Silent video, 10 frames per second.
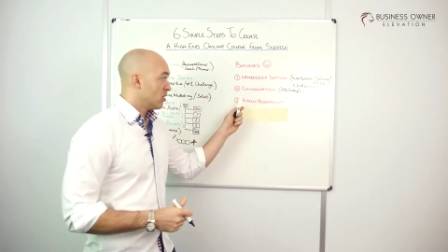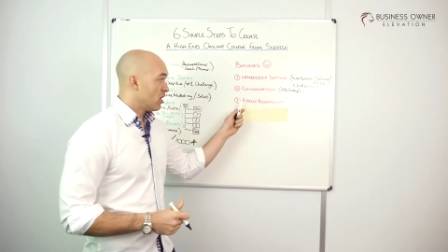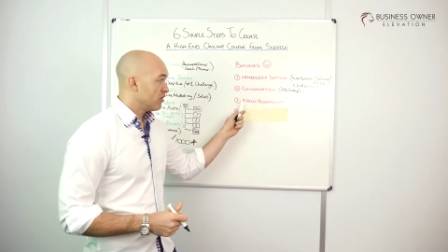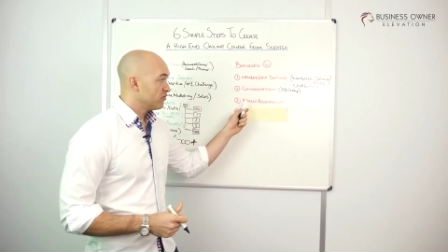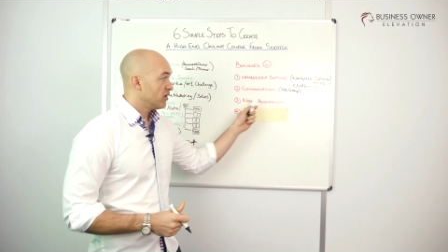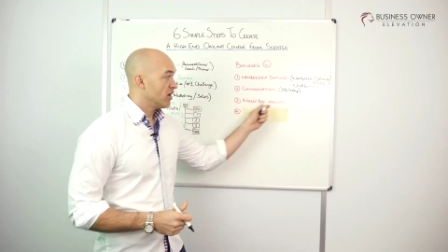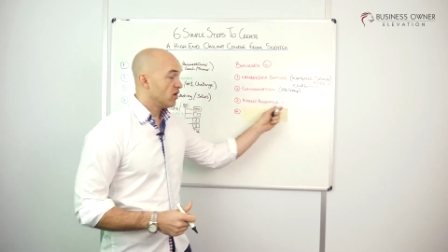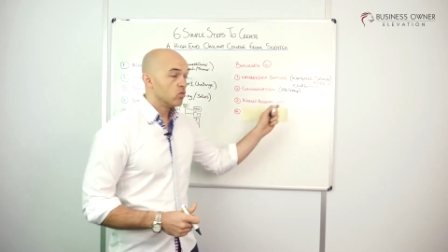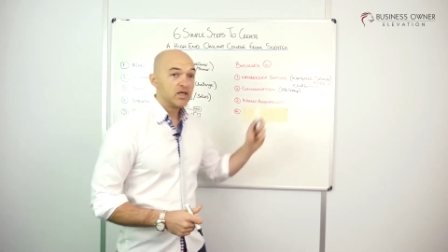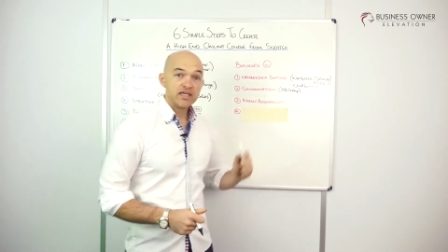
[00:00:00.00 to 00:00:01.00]
offer
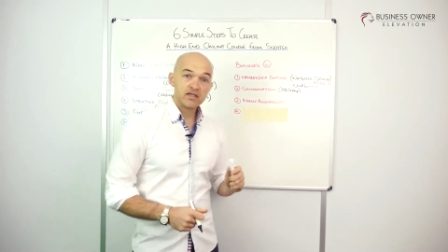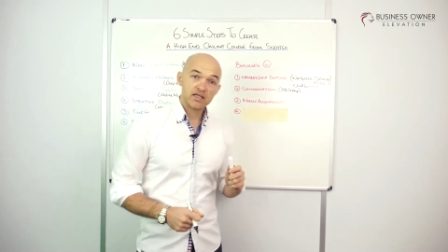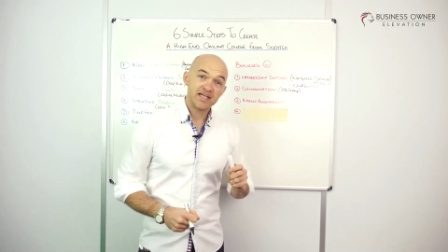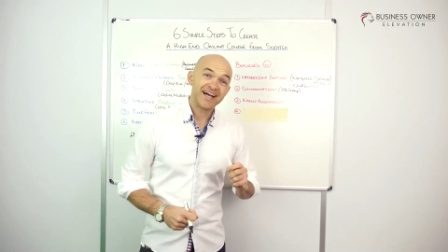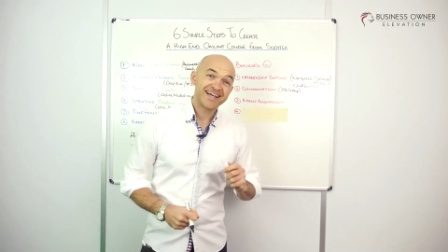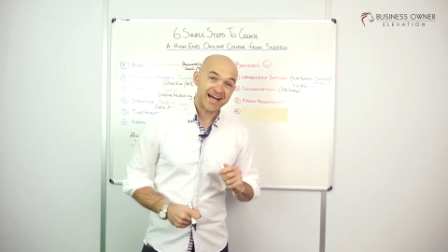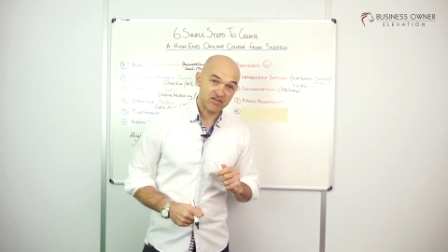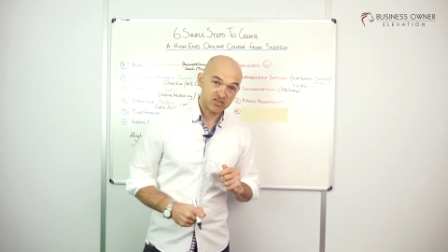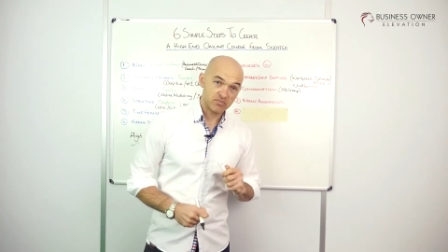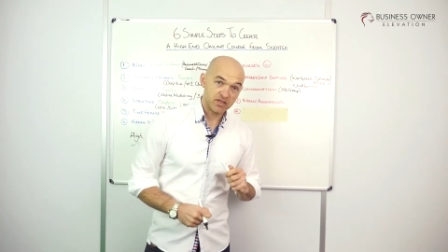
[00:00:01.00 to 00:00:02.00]
a weekly
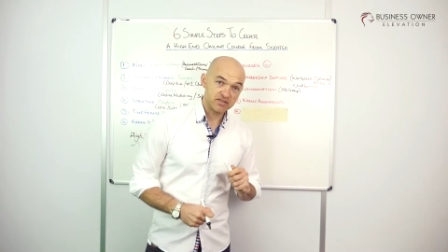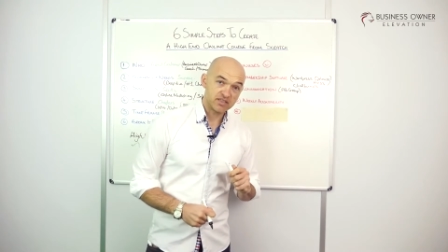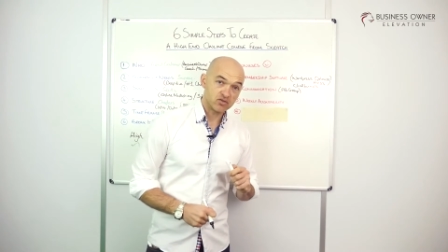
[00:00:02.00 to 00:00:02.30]
accountability